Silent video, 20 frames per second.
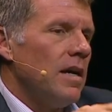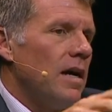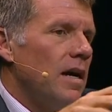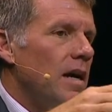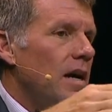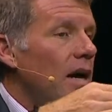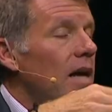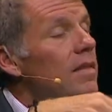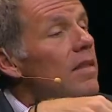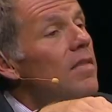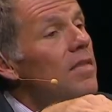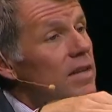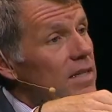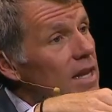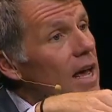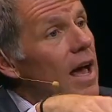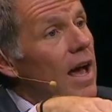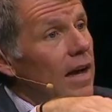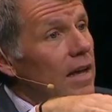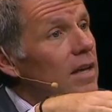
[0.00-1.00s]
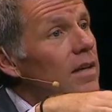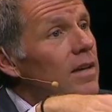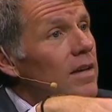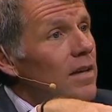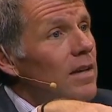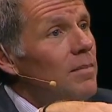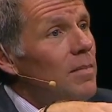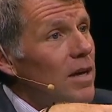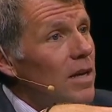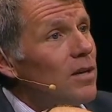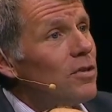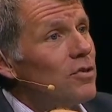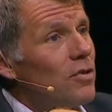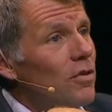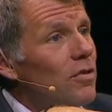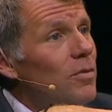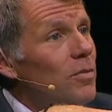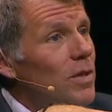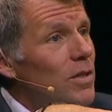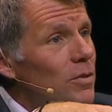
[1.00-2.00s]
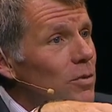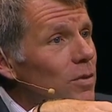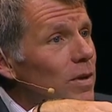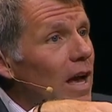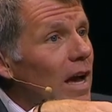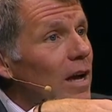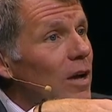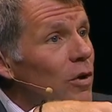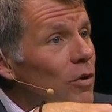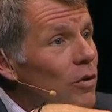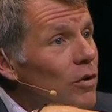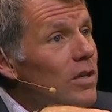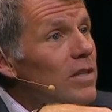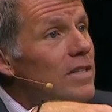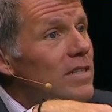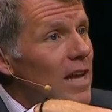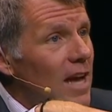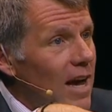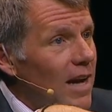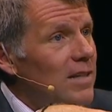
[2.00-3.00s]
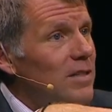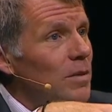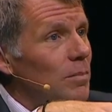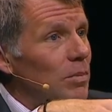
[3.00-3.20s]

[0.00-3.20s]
uh, and then the tech, making sure that we do get good tech